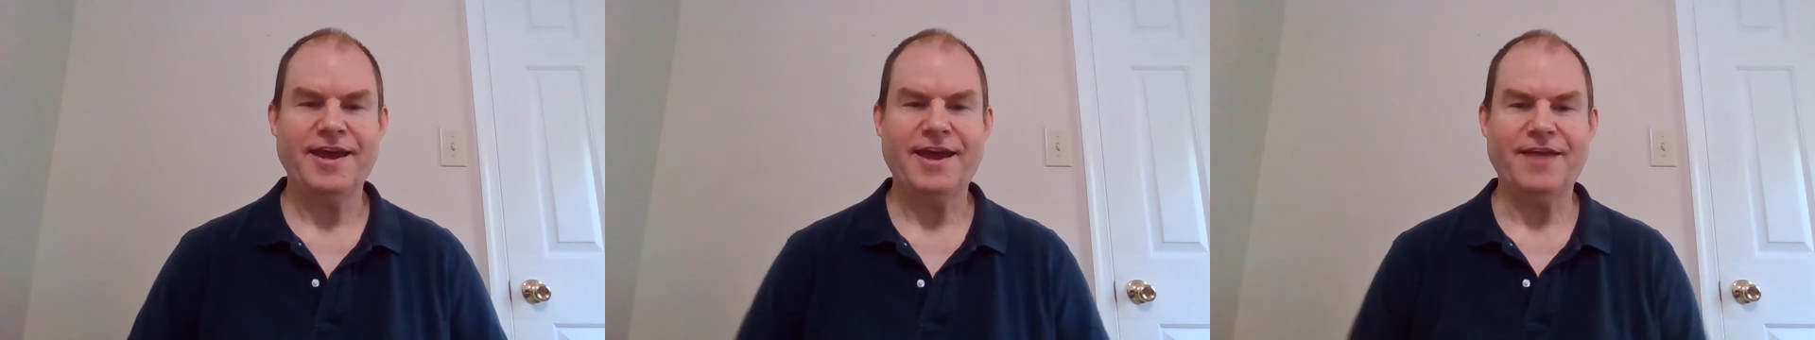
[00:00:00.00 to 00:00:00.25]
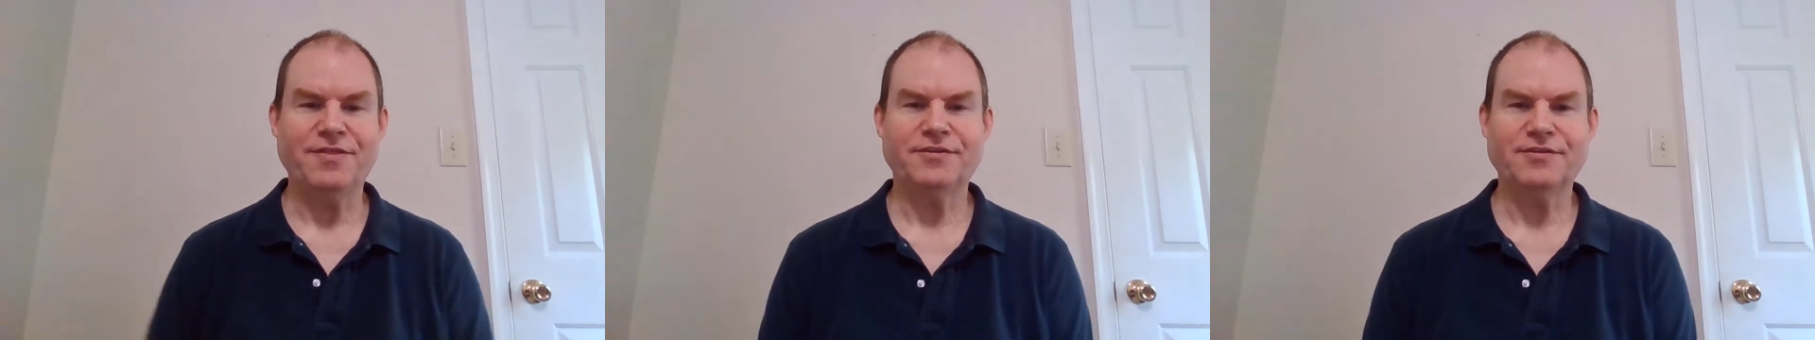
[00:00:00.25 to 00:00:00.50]

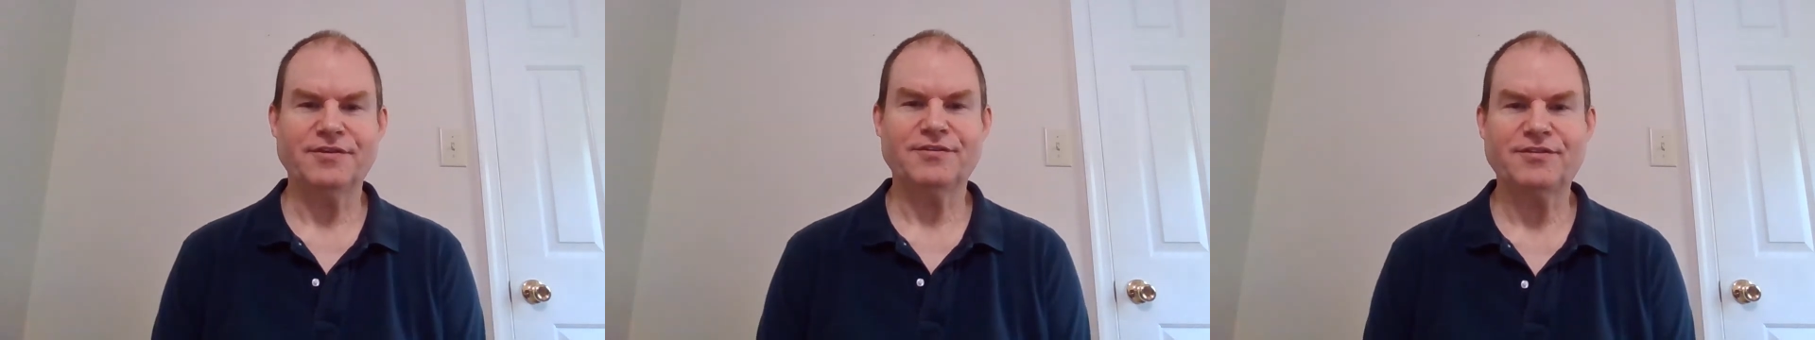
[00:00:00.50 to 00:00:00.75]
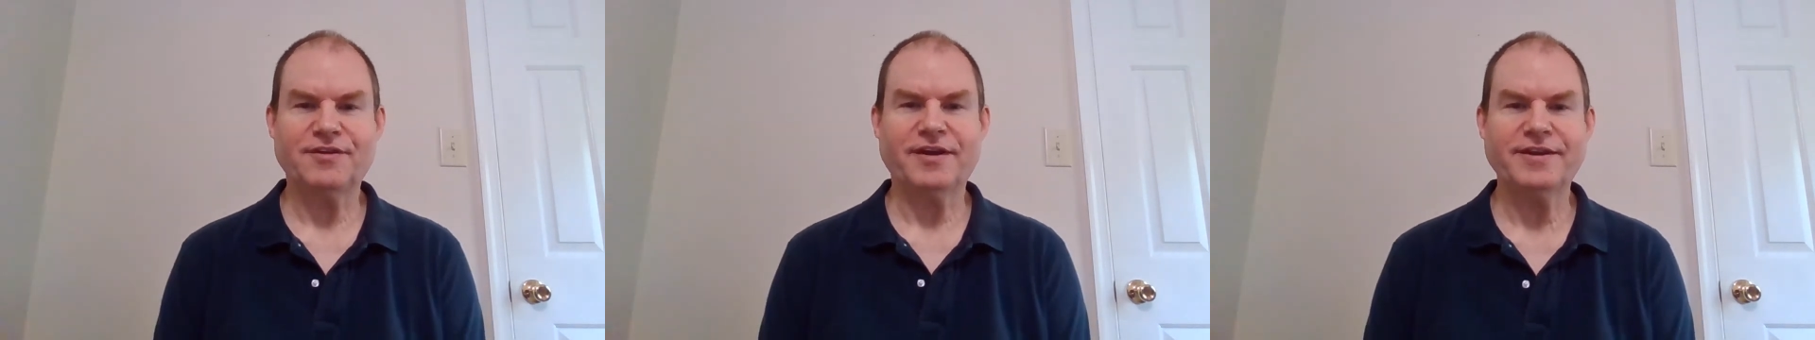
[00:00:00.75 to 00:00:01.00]
and this
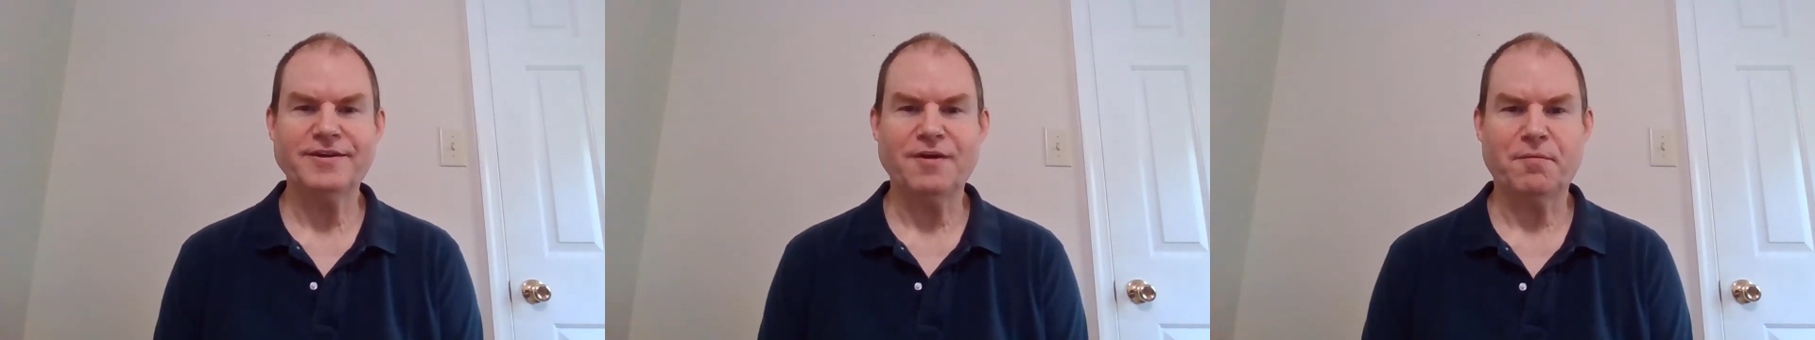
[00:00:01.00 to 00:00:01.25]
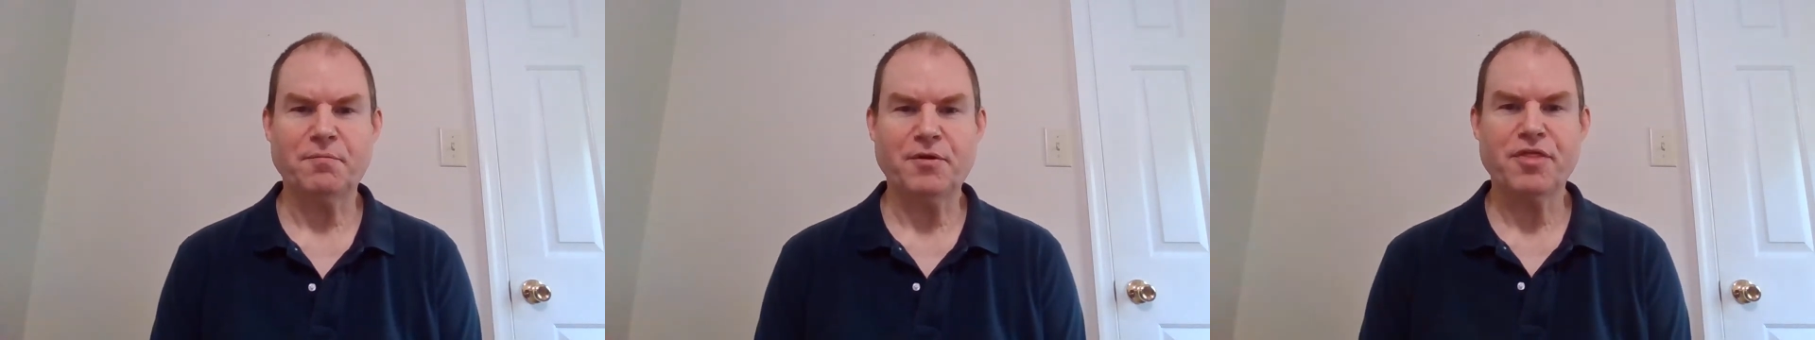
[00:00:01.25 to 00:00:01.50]
is study
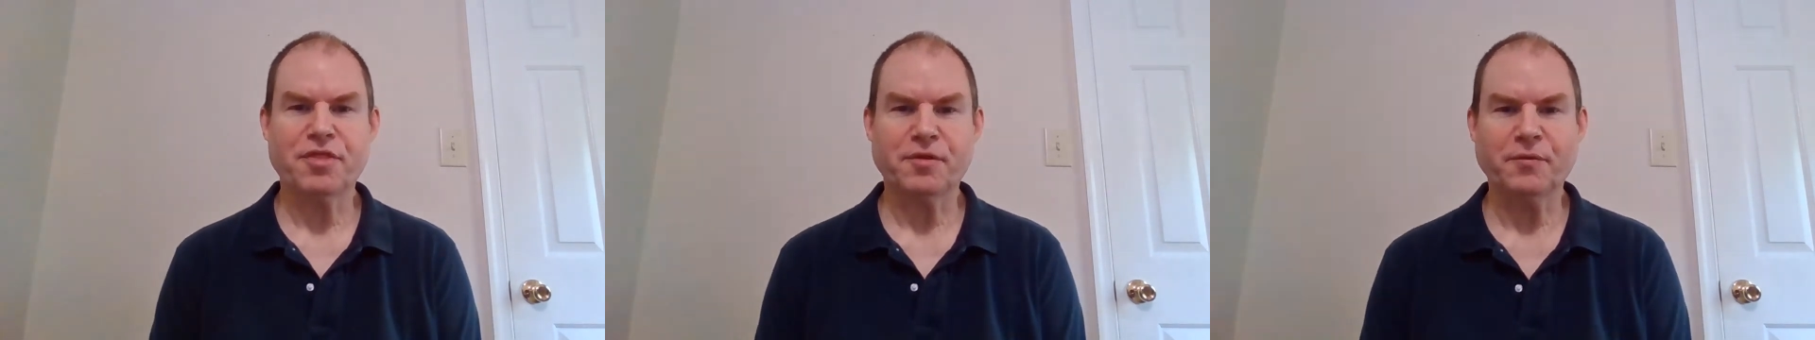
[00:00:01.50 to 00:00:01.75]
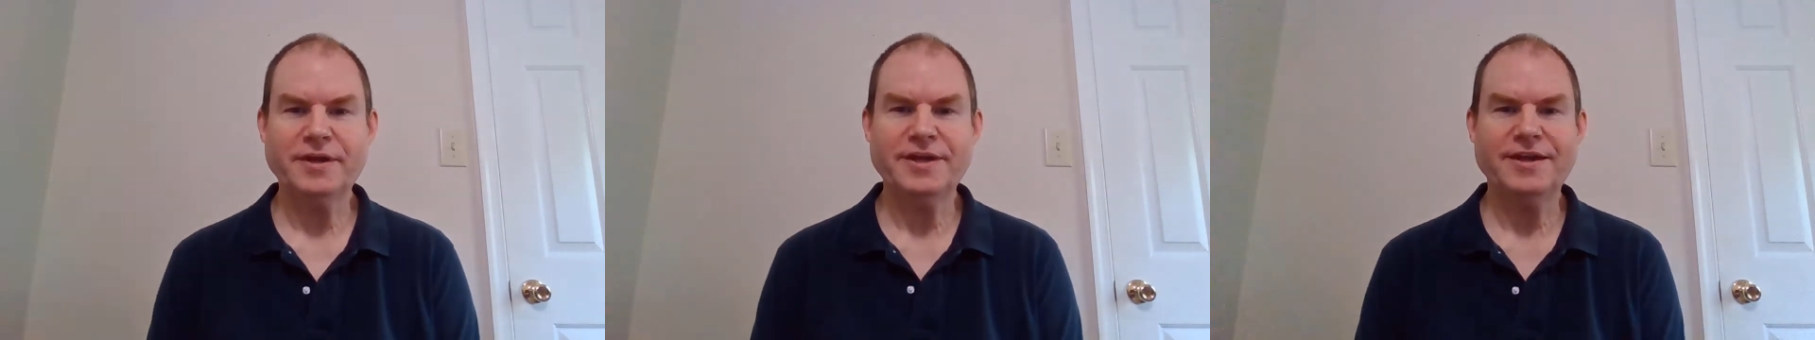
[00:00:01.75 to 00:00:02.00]
number
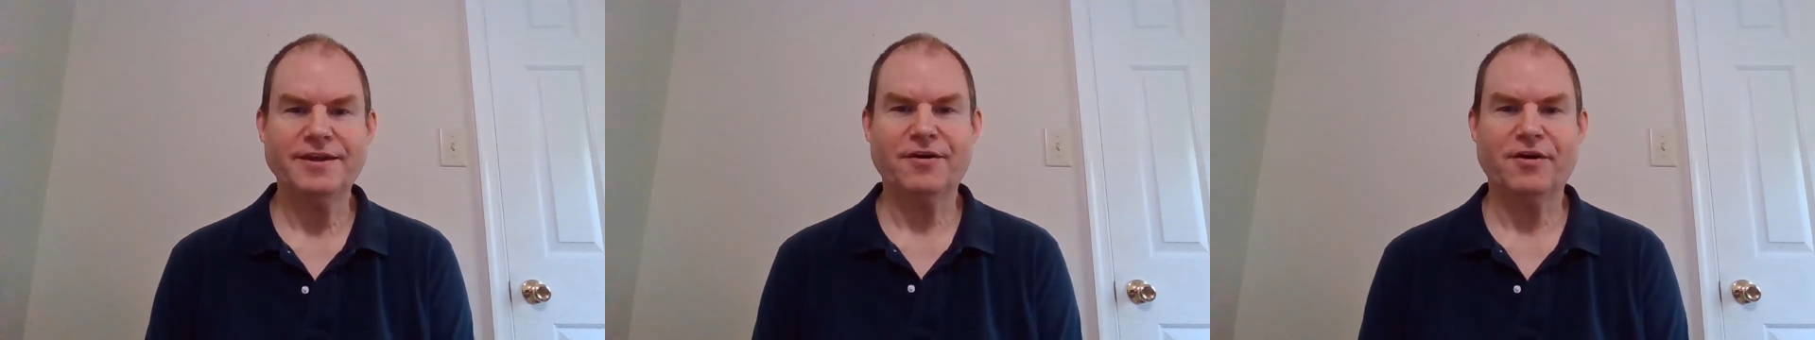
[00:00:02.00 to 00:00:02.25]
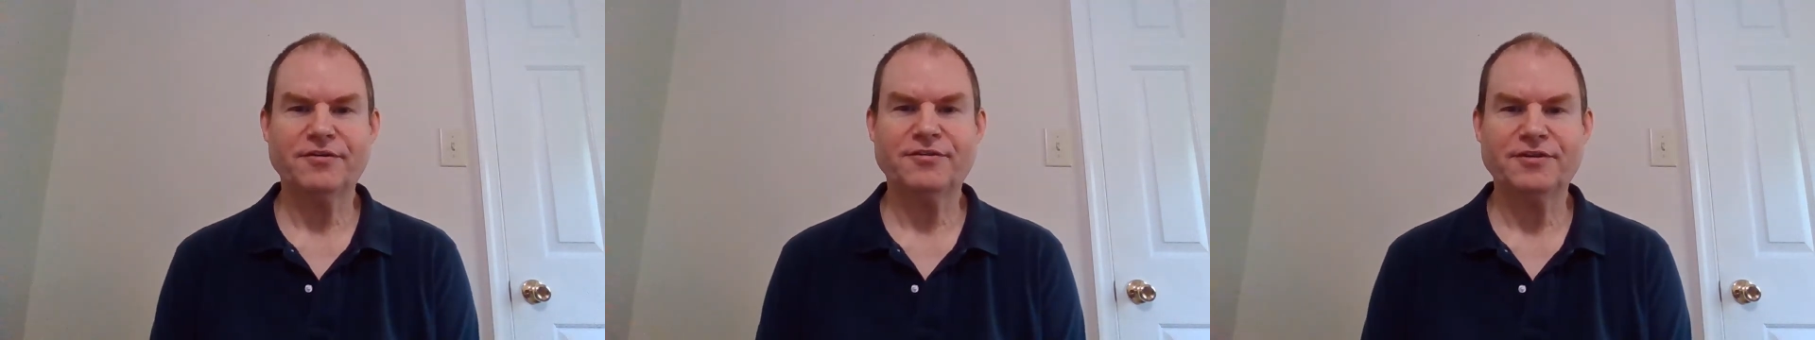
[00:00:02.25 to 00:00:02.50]
3 in
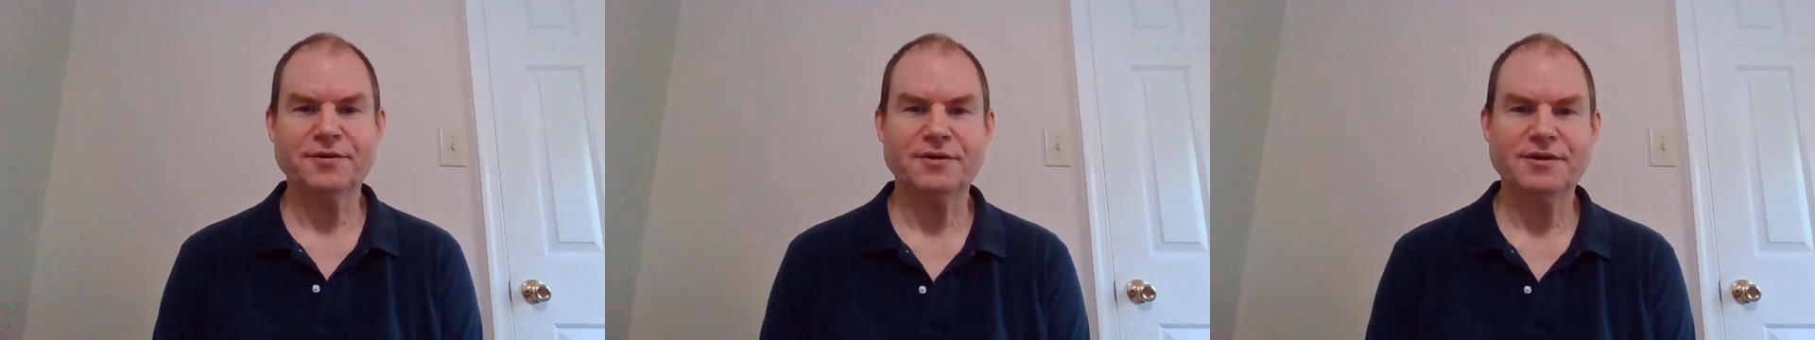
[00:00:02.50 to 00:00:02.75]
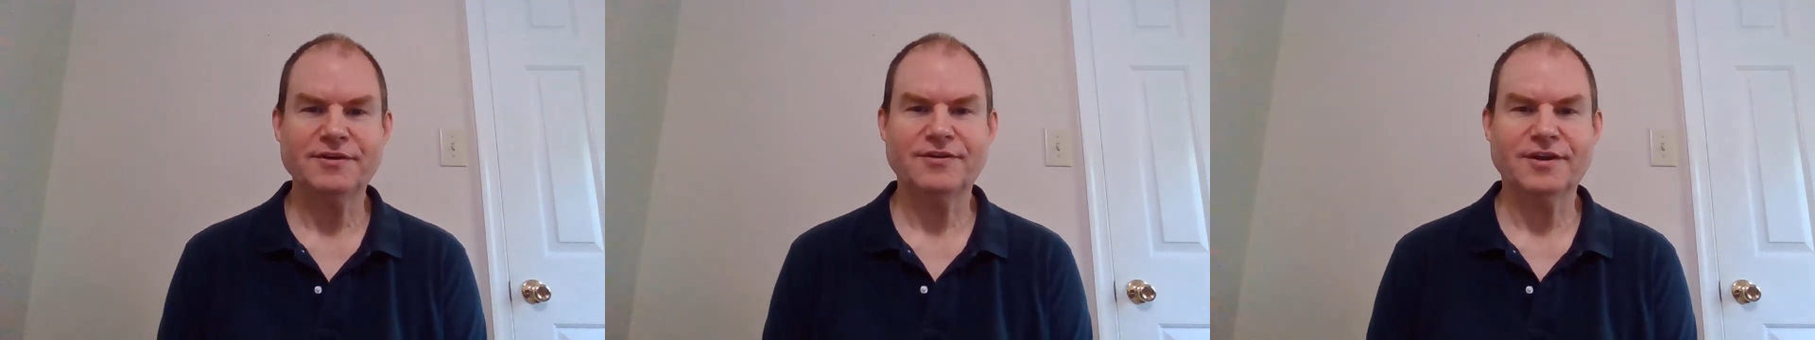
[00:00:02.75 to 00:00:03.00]
our
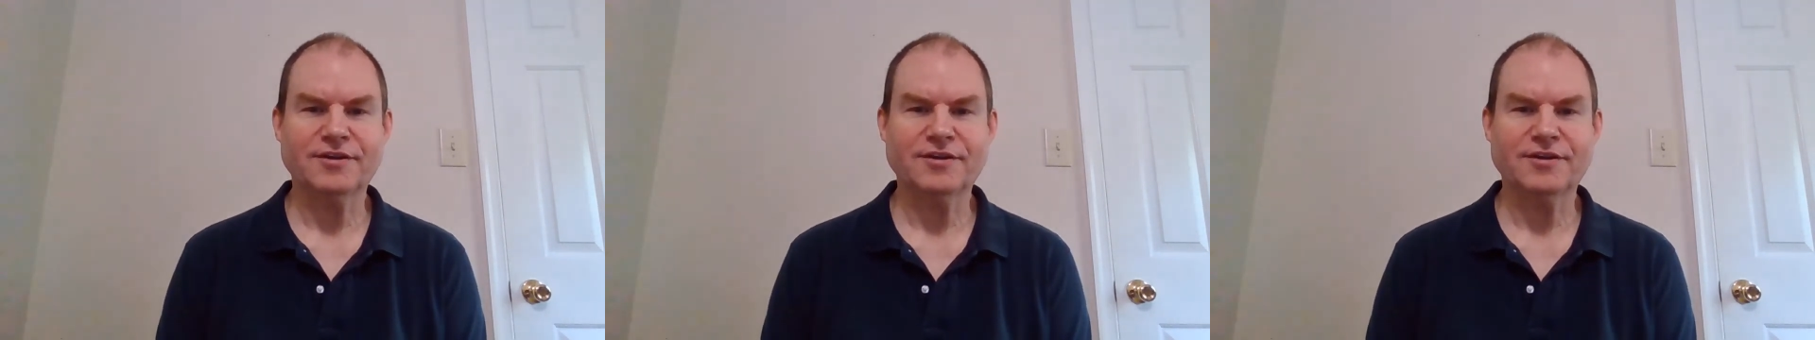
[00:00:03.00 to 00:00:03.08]
series,